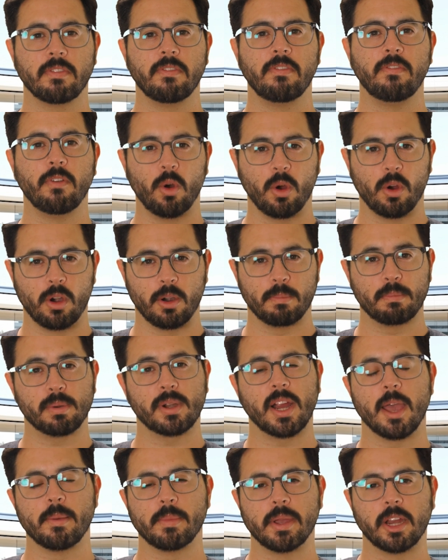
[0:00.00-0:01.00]
4
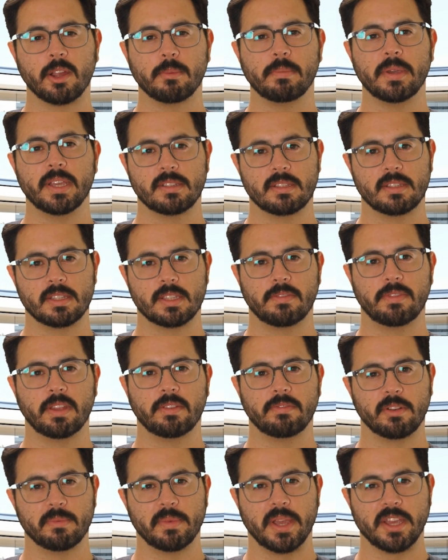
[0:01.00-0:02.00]
primary pieces of
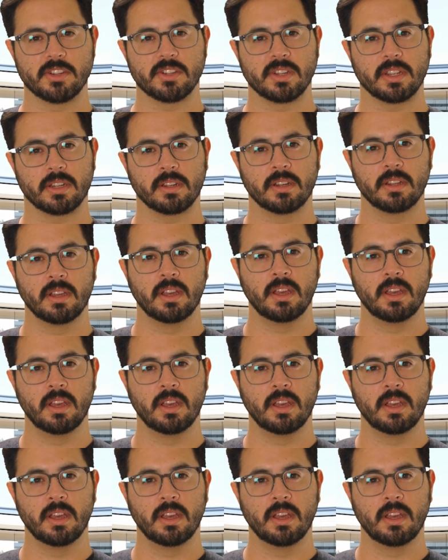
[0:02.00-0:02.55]
information: